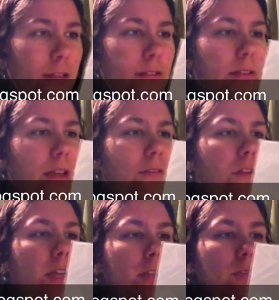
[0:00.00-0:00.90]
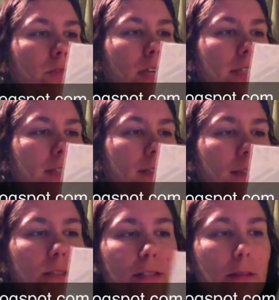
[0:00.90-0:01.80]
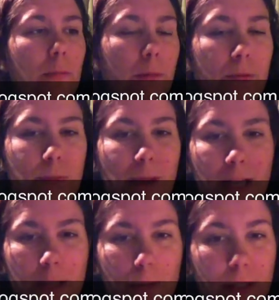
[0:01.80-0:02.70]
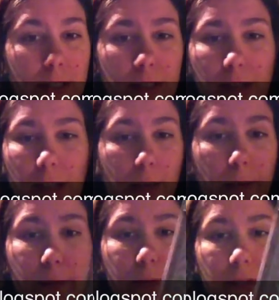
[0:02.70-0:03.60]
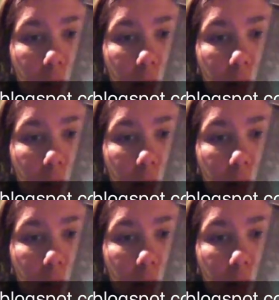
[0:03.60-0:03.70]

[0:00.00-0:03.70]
It's kind of funny, I just realized it says it's the Bubbles mask, but this is not the Bubbles,